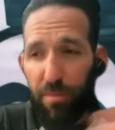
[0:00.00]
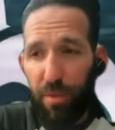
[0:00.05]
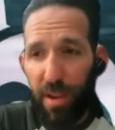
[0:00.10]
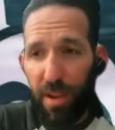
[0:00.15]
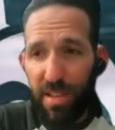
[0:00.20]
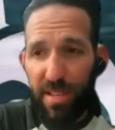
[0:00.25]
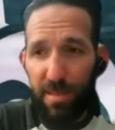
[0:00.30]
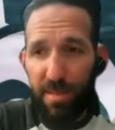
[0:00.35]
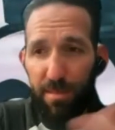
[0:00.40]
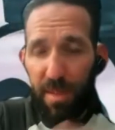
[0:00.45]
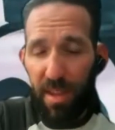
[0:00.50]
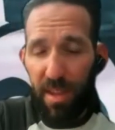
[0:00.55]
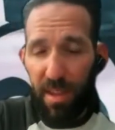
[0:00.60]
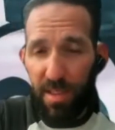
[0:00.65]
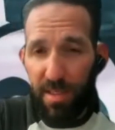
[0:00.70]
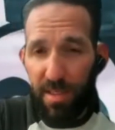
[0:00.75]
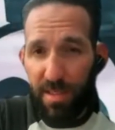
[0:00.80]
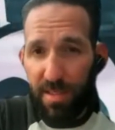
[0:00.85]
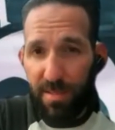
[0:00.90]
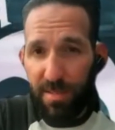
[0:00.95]
present
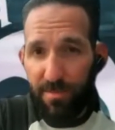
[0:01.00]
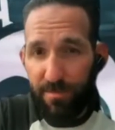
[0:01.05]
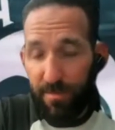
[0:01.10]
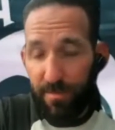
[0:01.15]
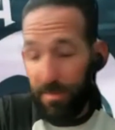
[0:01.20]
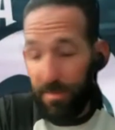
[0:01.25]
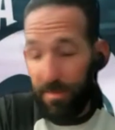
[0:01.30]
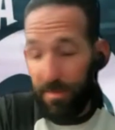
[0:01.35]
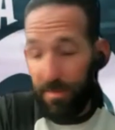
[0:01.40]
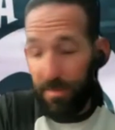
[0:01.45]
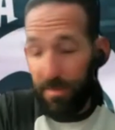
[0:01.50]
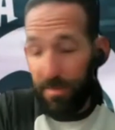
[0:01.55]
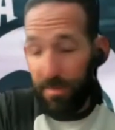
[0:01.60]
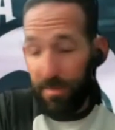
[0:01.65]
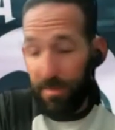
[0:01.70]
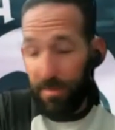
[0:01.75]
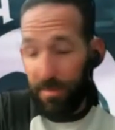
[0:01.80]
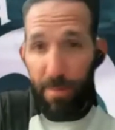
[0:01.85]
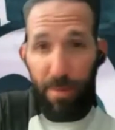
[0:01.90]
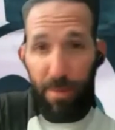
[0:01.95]
means
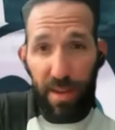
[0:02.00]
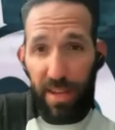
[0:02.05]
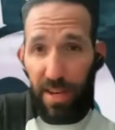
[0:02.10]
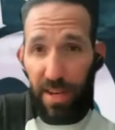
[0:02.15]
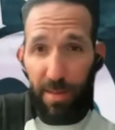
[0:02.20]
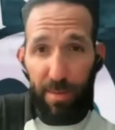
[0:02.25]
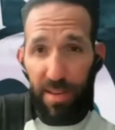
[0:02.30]
I'm not picking